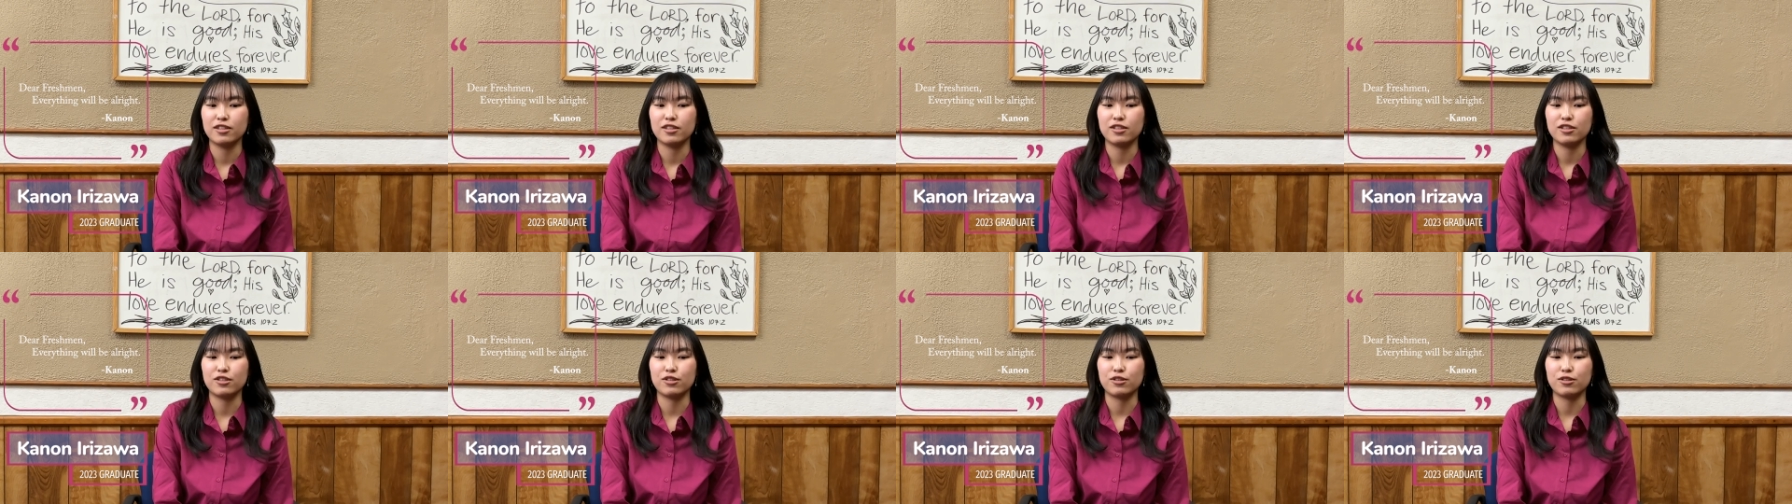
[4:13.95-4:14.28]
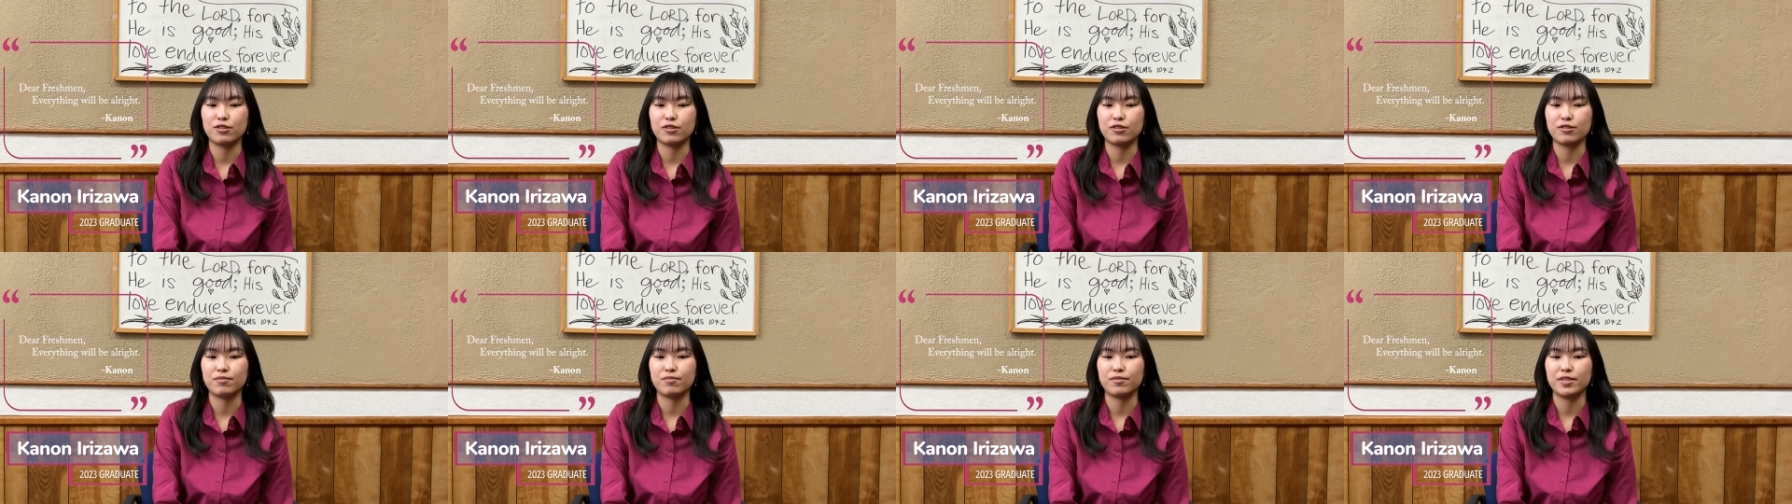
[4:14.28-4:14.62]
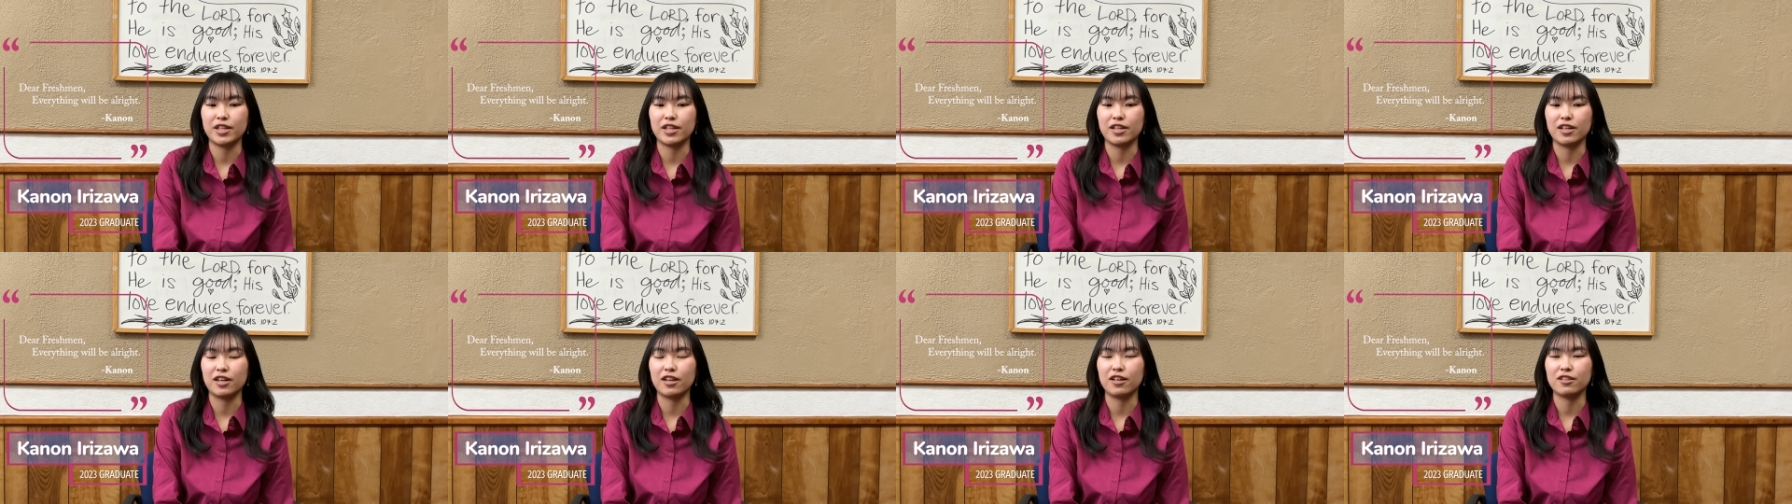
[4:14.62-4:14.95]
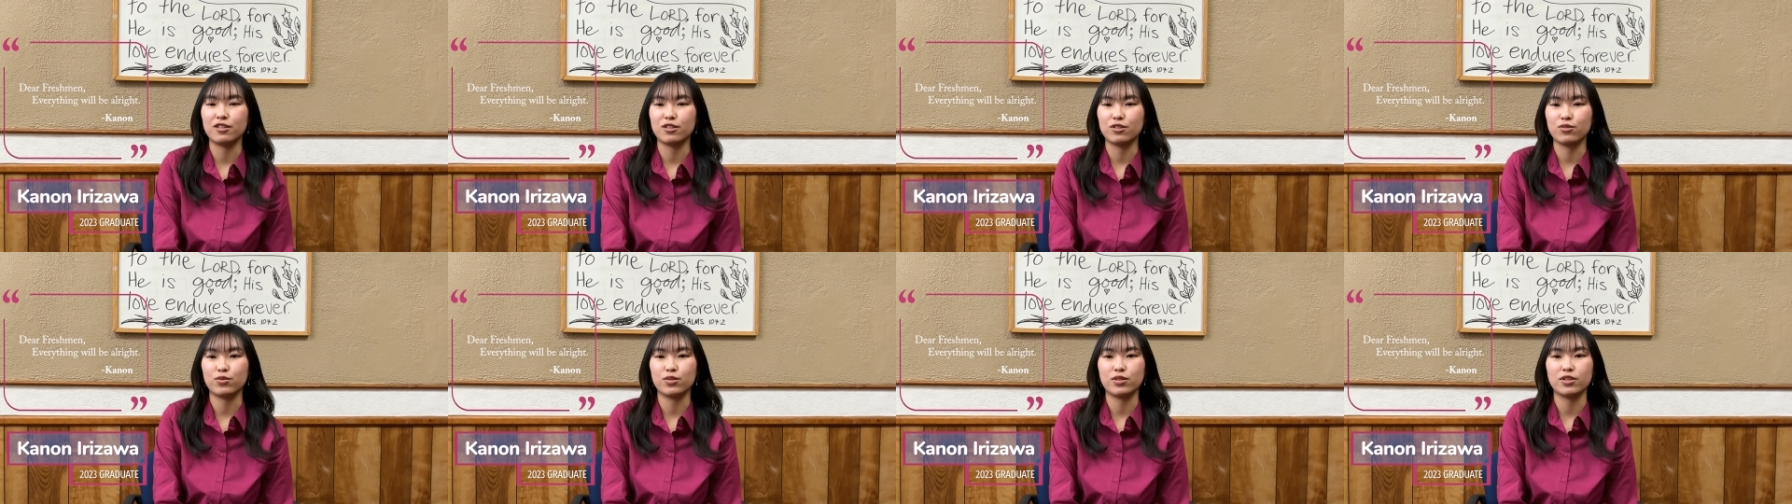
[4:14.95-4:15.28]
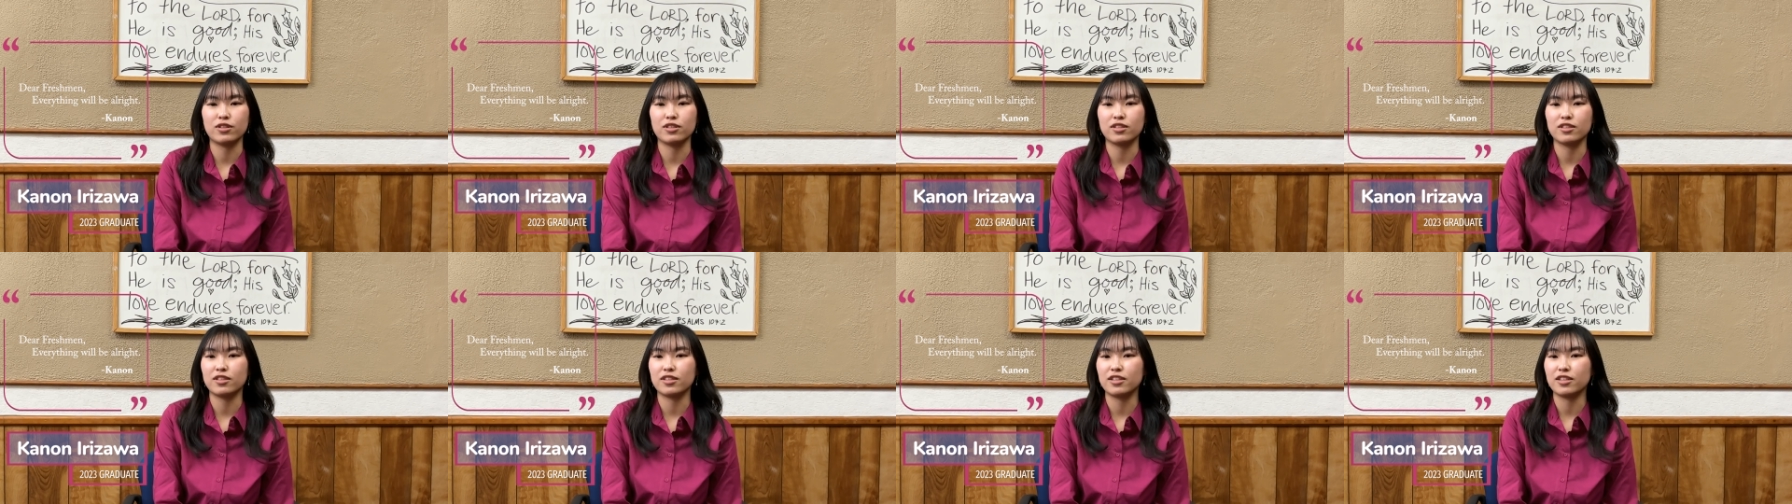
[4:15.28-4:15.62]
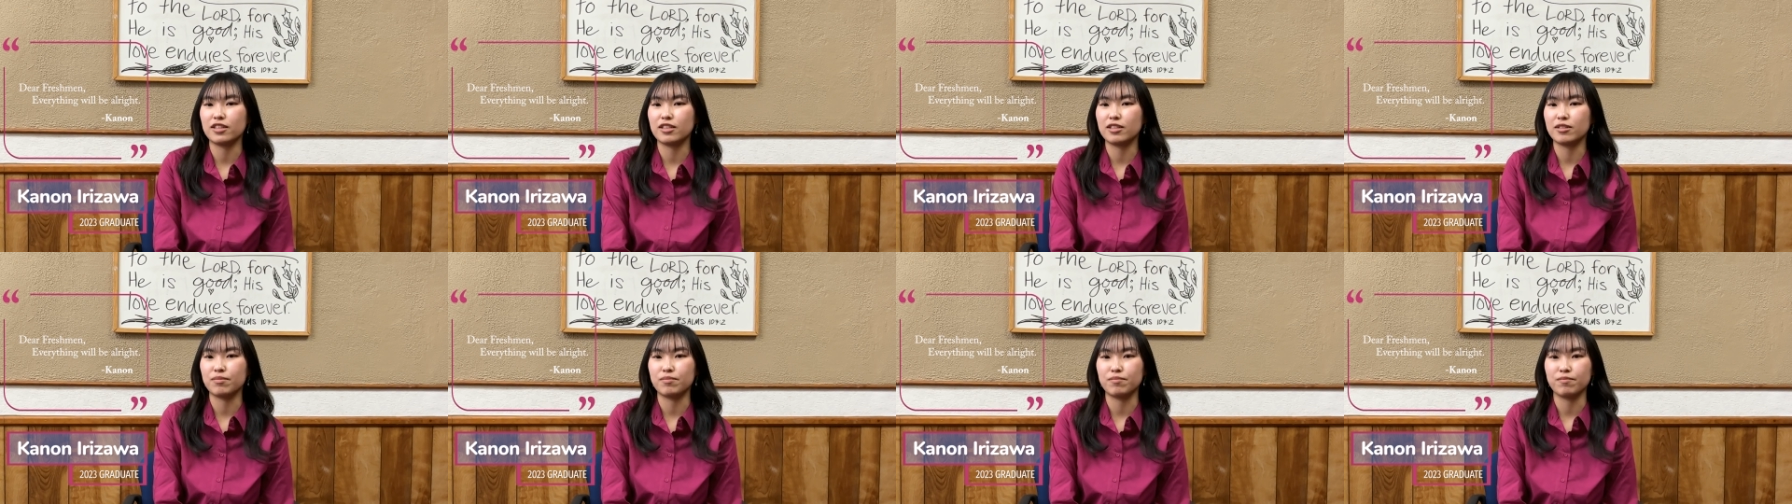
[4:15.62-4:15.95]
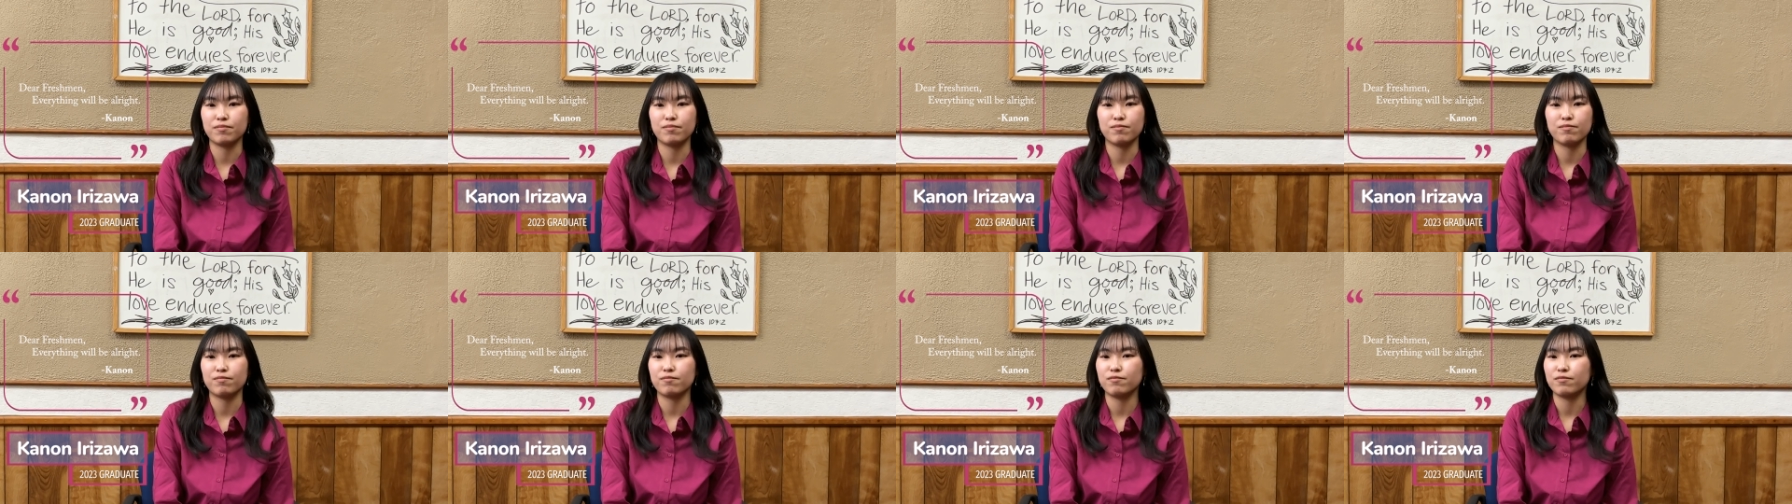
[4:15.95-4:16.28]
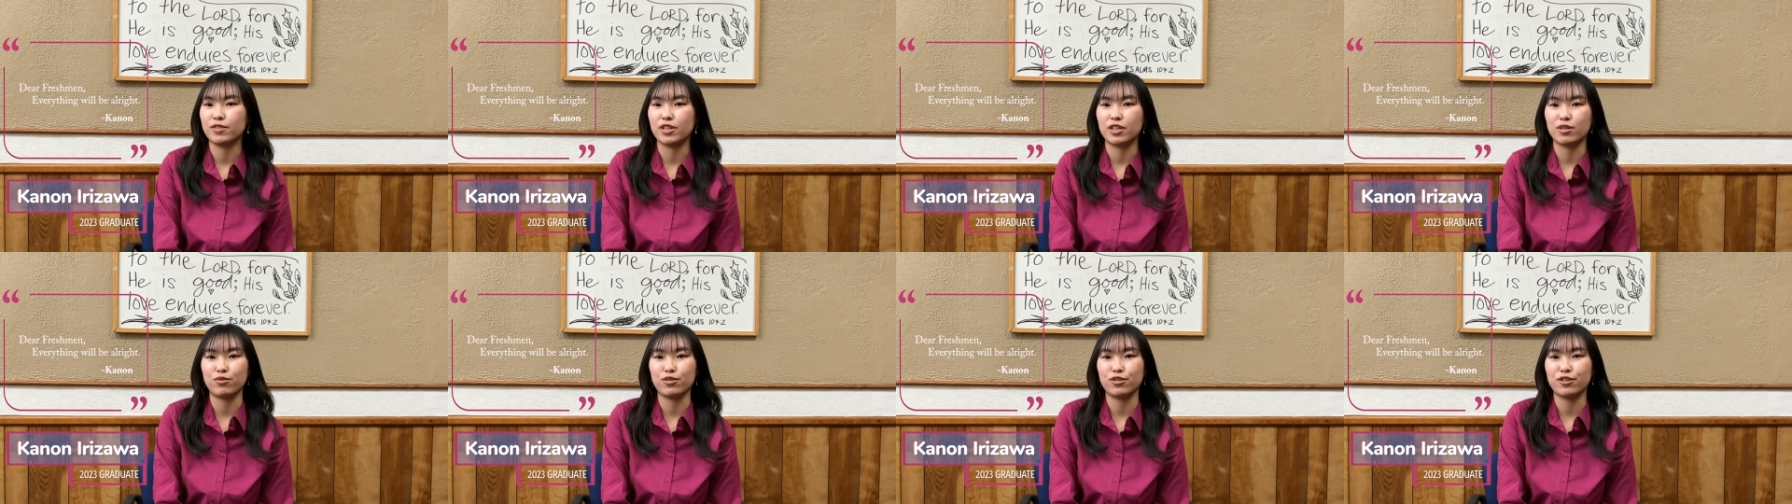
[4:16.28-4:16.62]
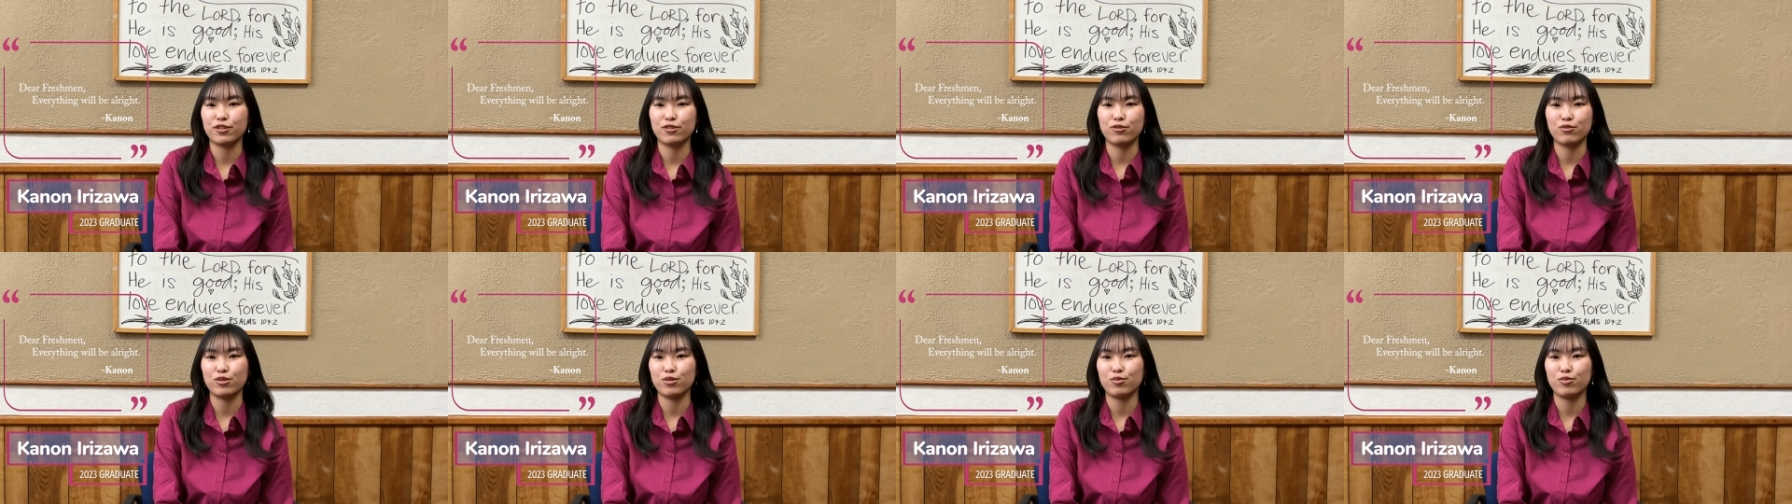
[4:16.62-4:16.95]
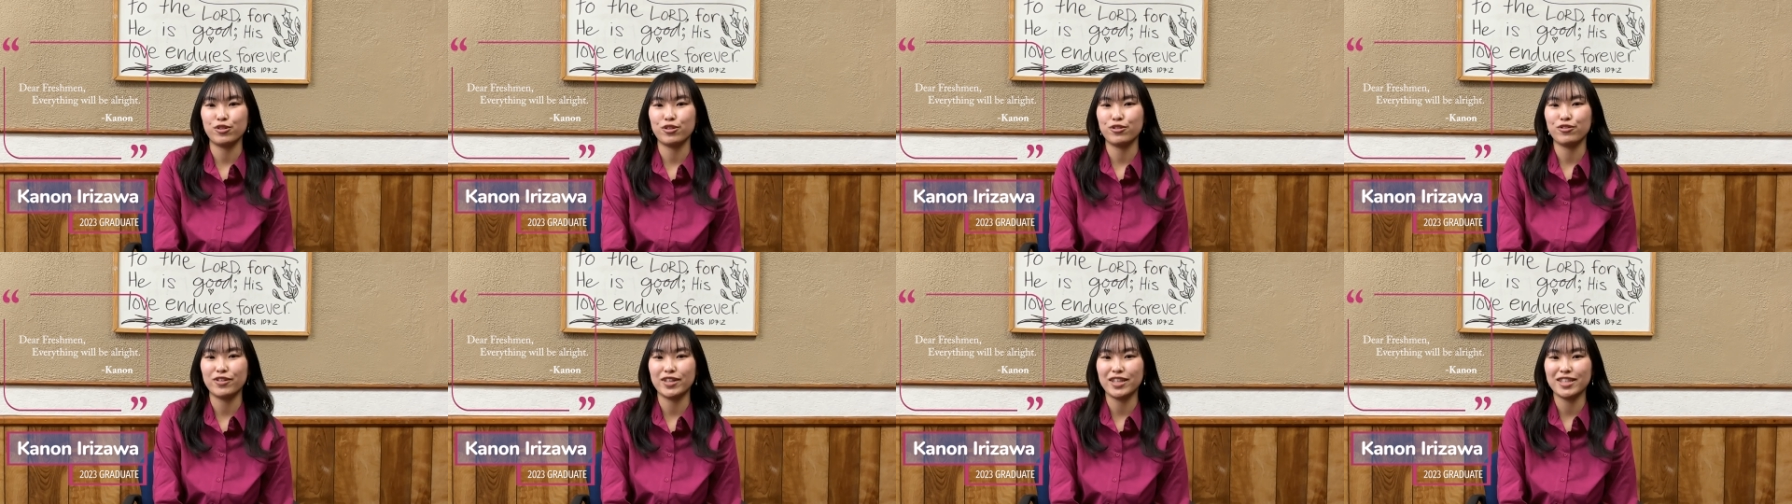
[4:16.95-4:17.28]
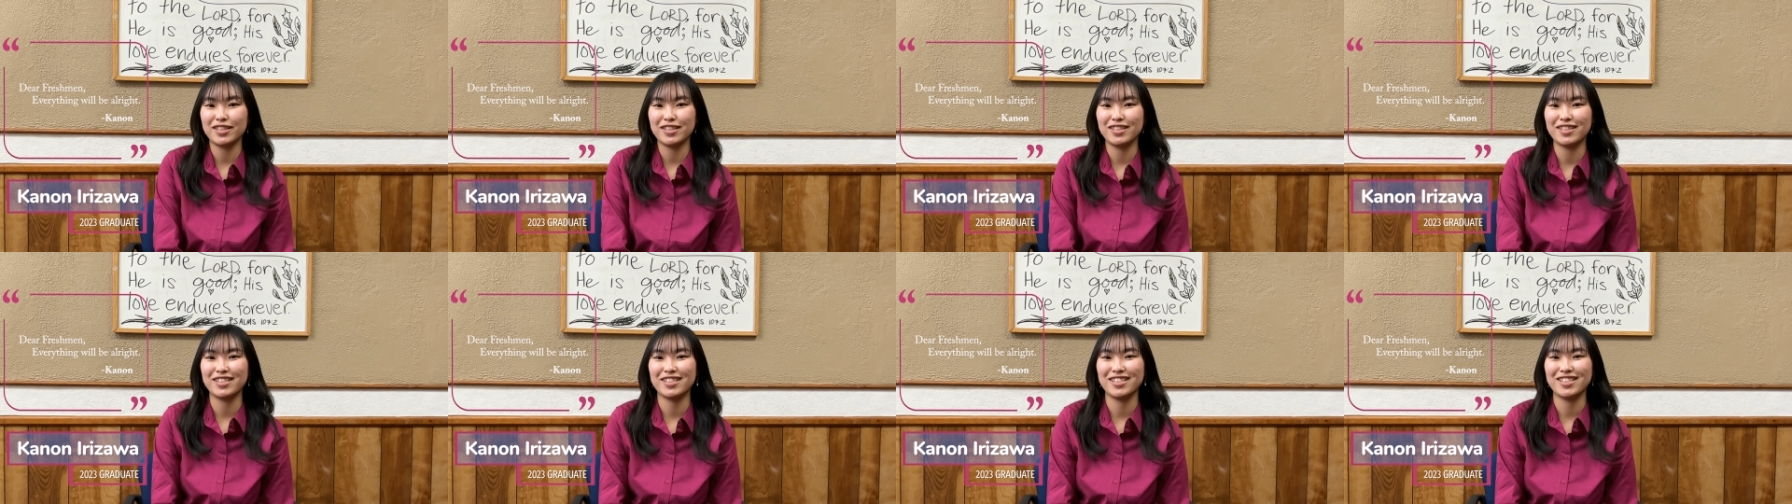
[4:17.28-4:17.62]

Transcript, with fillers: So yeah, I just want to say everything will be alright.